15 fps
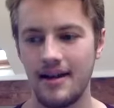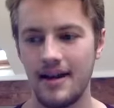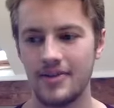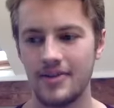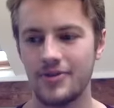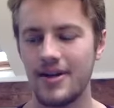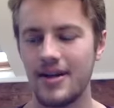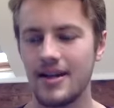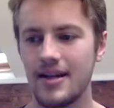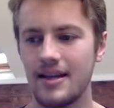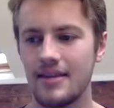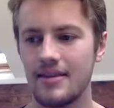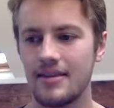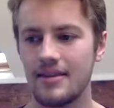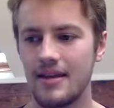
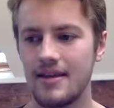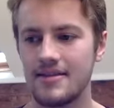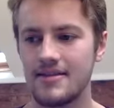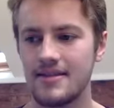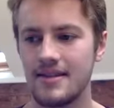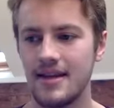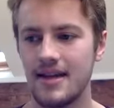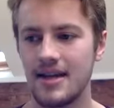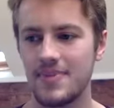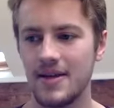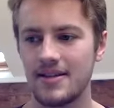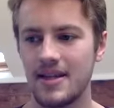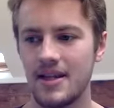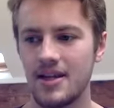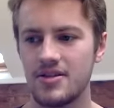really it's the
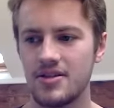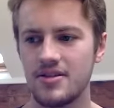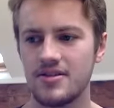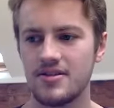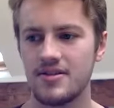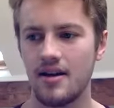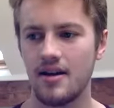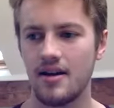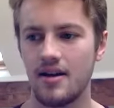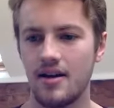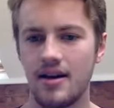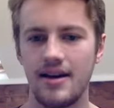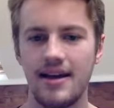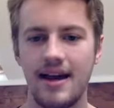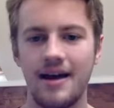expectations that
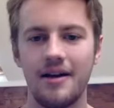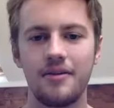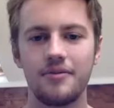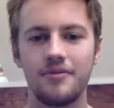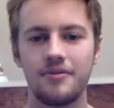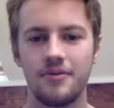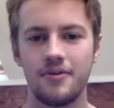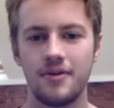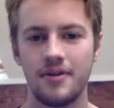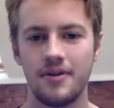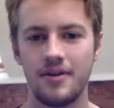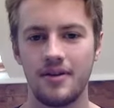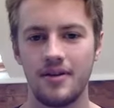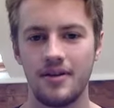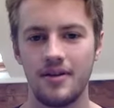I have,
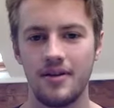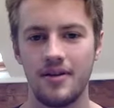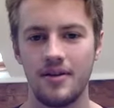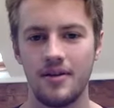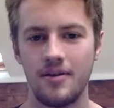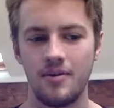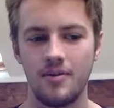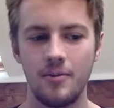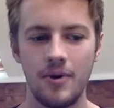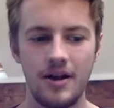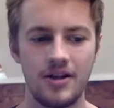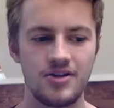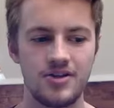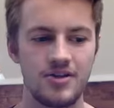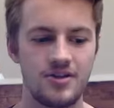
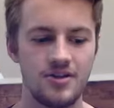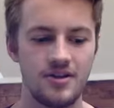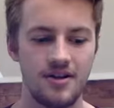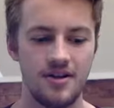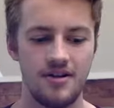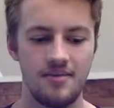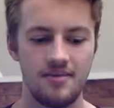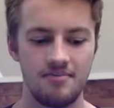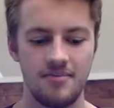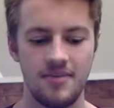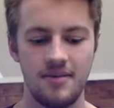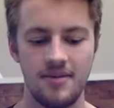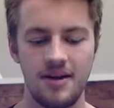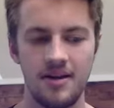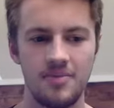which
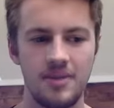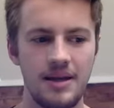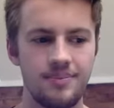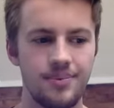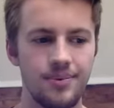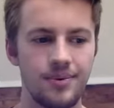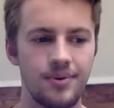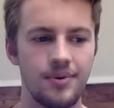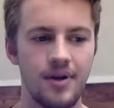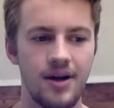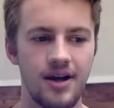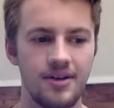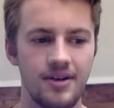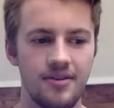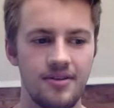maybe other people
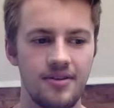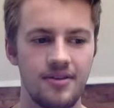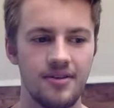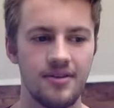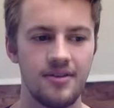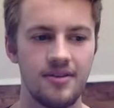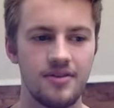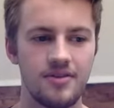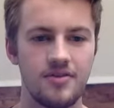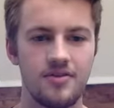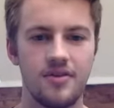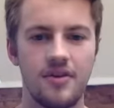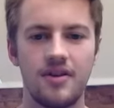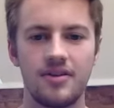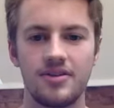I don't
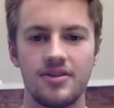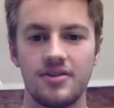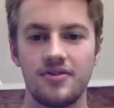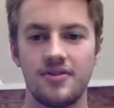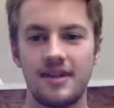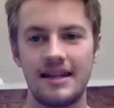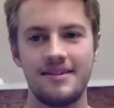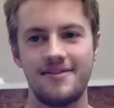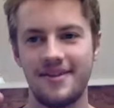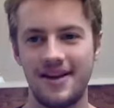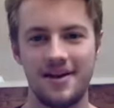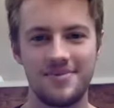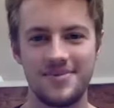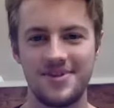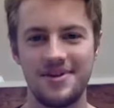aren't living
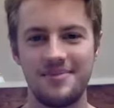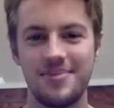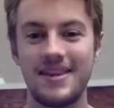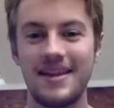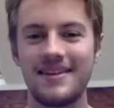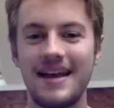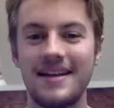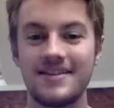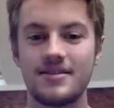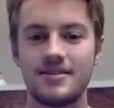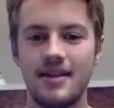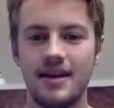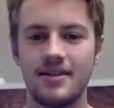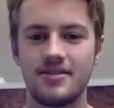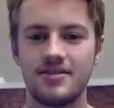up to, but then that's
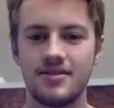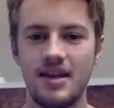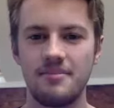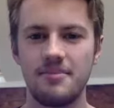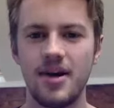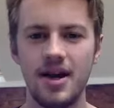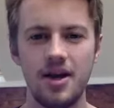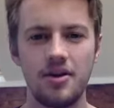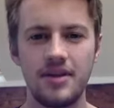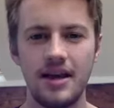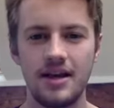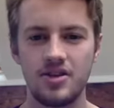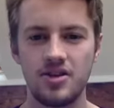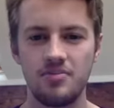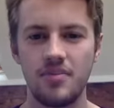in
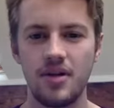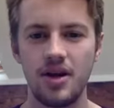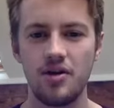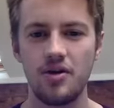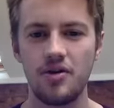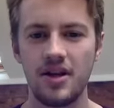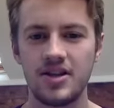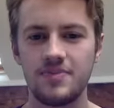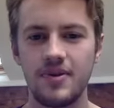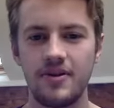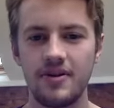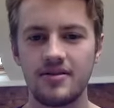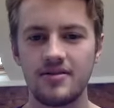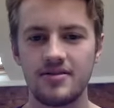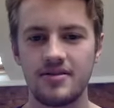my own
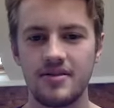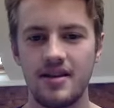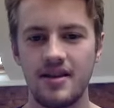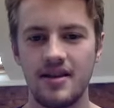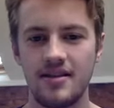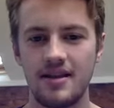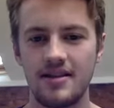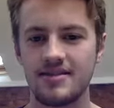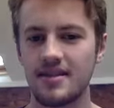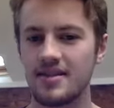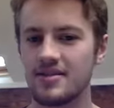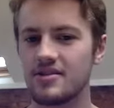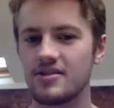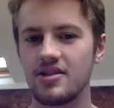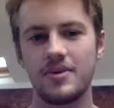experience, That's
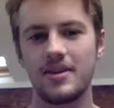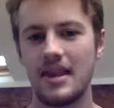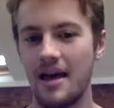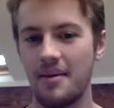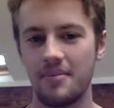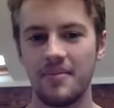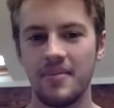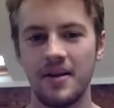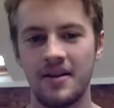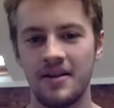nothing to do with them.